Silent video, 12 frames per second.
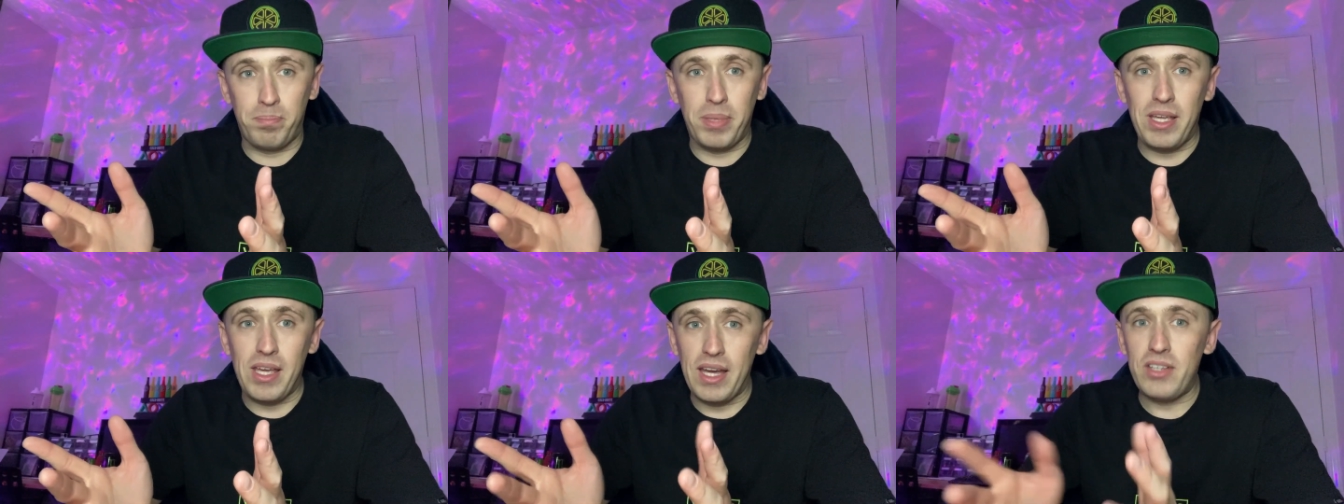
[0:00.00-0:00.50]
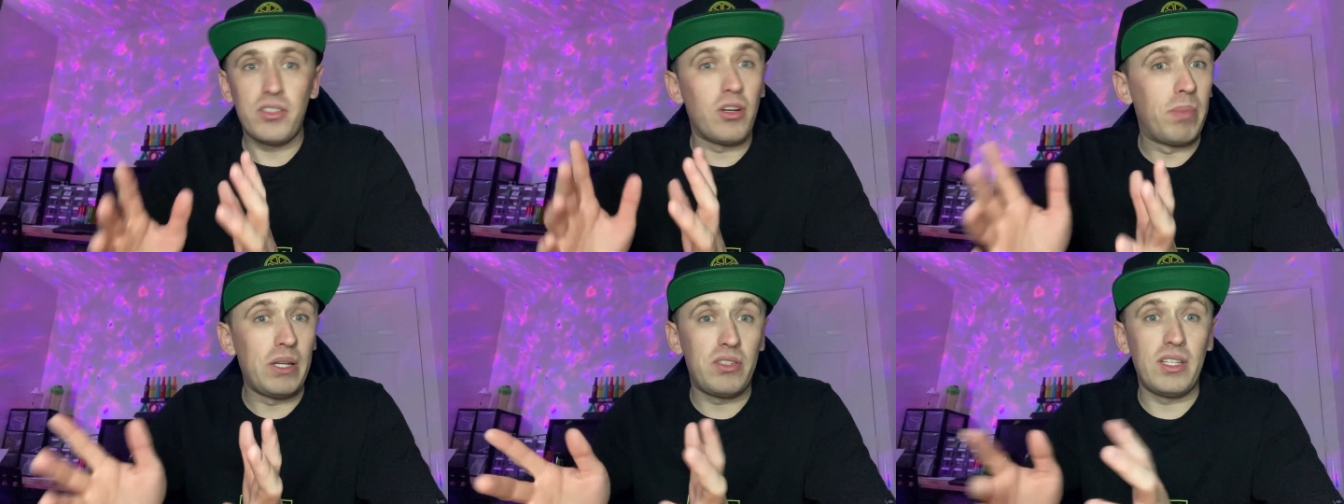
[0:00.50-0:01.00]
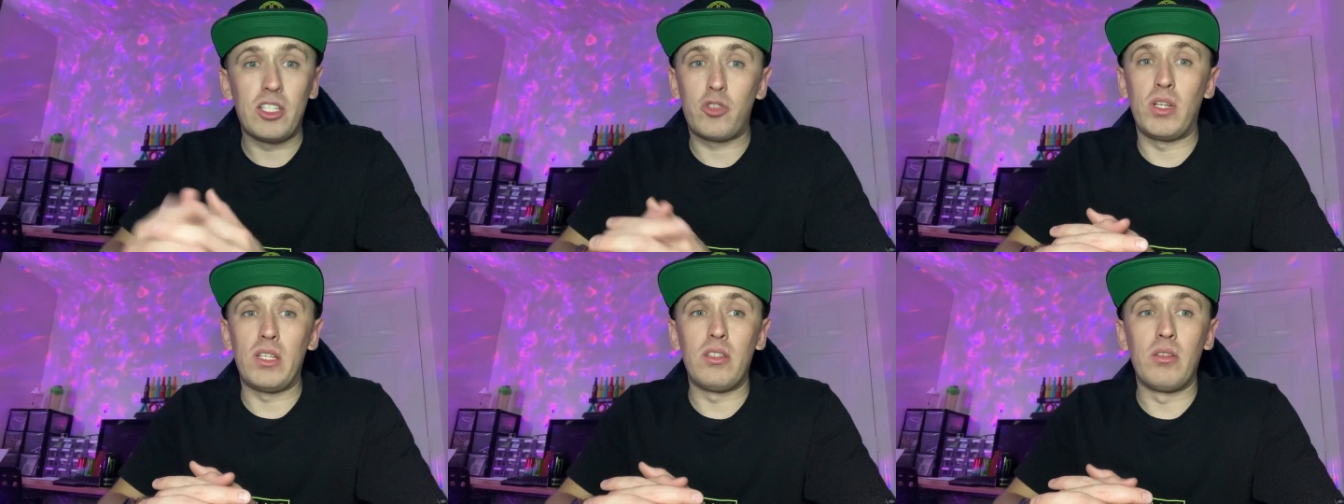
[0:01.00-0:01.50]
BS. I basically get
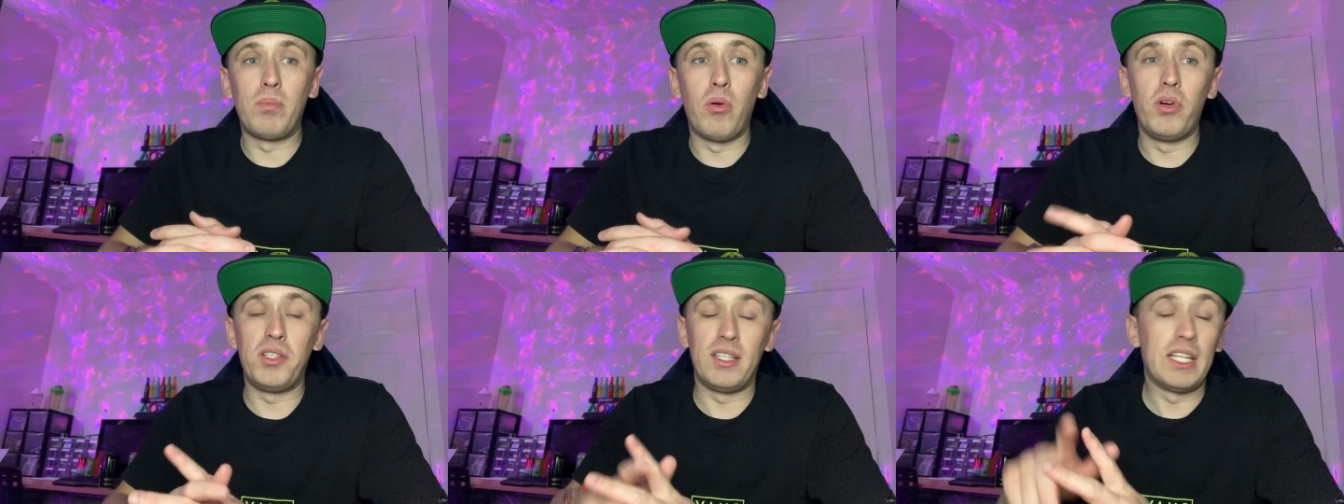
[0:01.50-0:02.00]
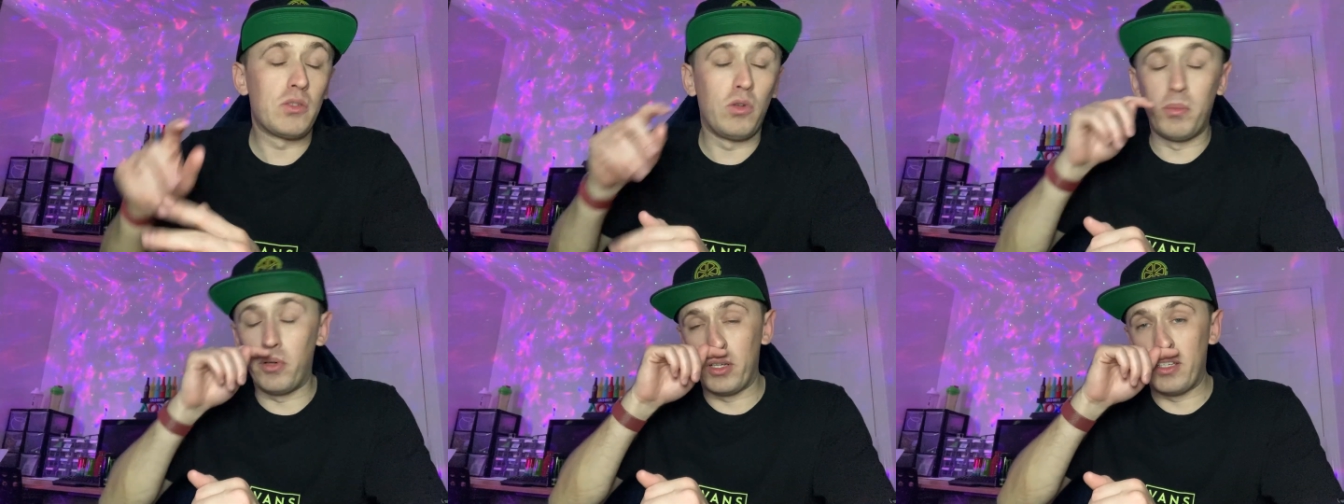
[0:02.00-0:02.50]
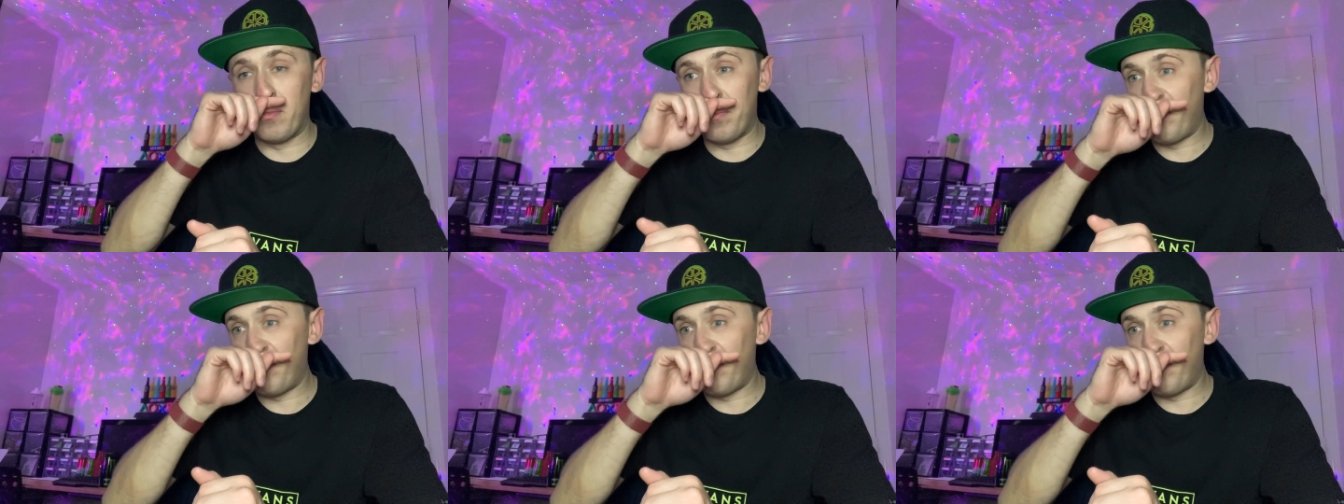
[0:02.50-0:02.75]
straight to the point, and that's why my